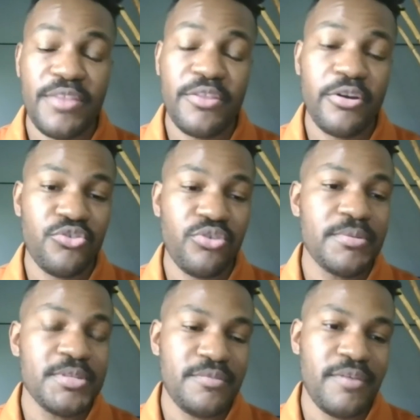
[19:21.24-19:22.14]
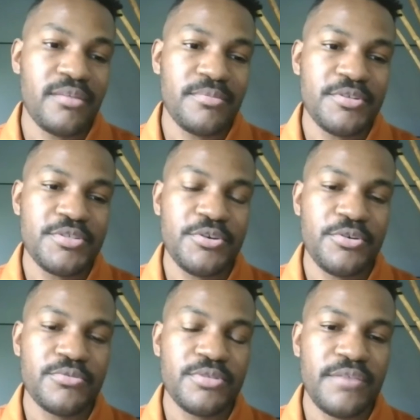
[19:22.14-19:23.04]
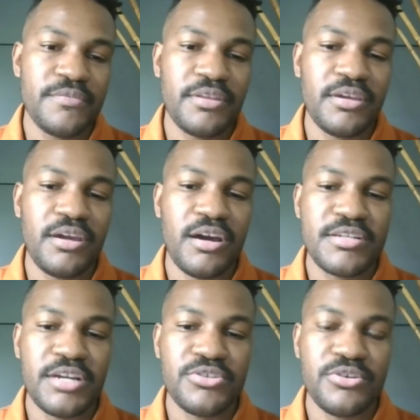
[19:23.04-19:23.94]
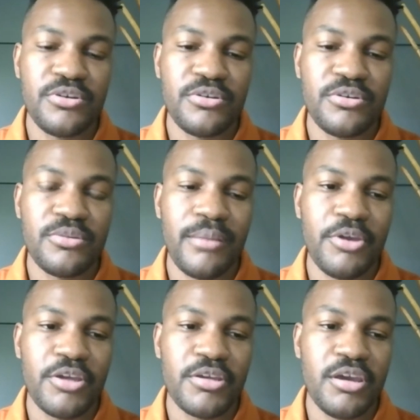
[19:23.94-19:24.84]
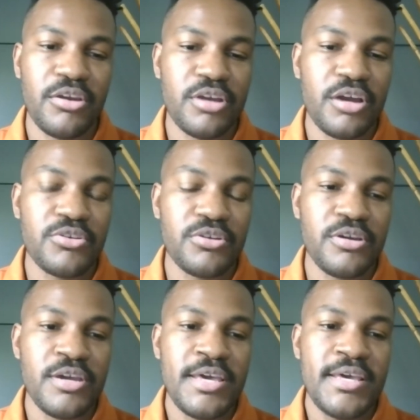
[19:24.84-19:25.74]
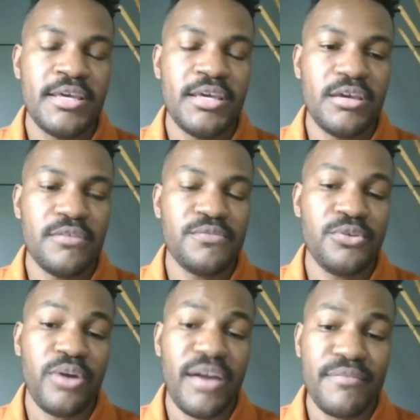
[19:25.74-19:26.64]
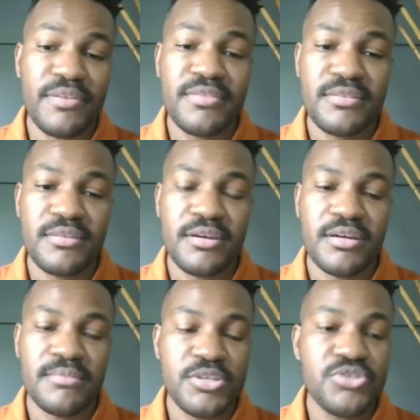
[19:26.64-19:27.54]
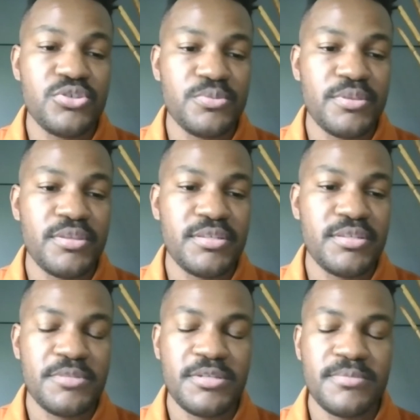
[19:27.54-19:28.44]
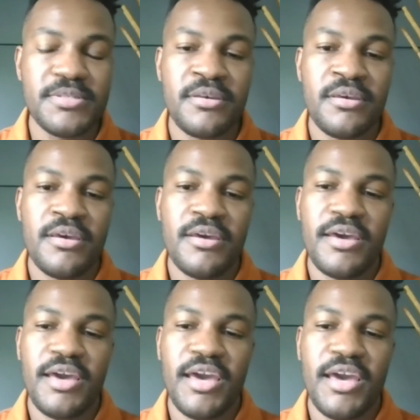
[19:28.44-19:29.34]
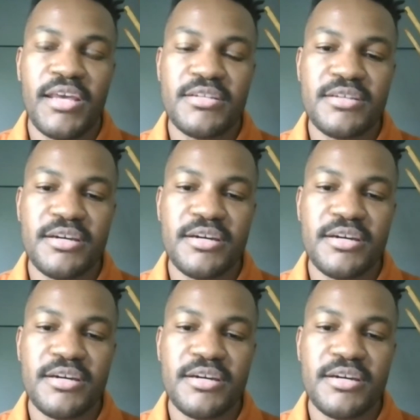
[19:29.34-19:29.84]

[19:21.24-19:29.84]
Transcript: there are treatments available. So definitely contact your primary care doctor if you're having issues with these symptoms. And